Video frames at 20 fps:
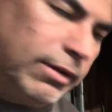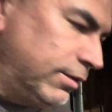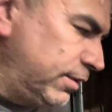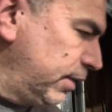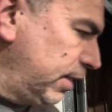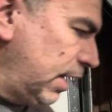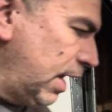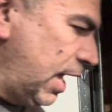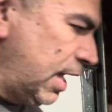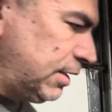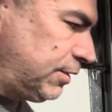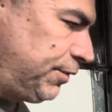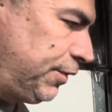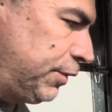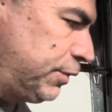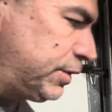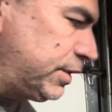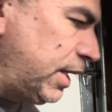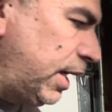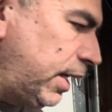to the last
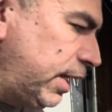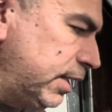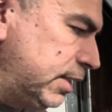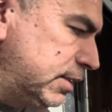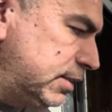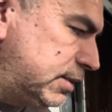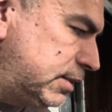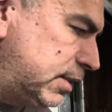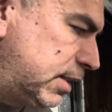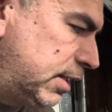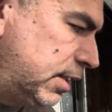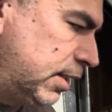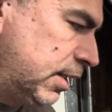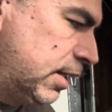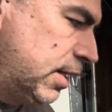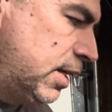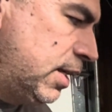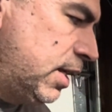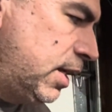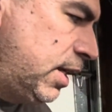few seconds.
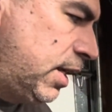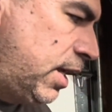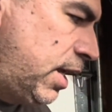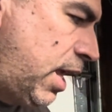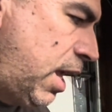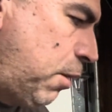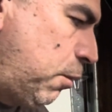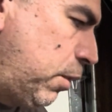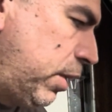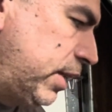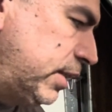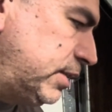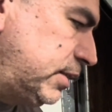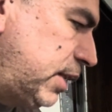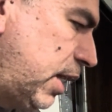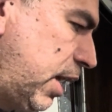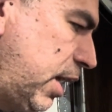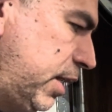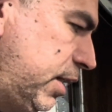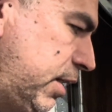And when it's
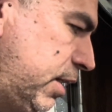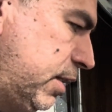done,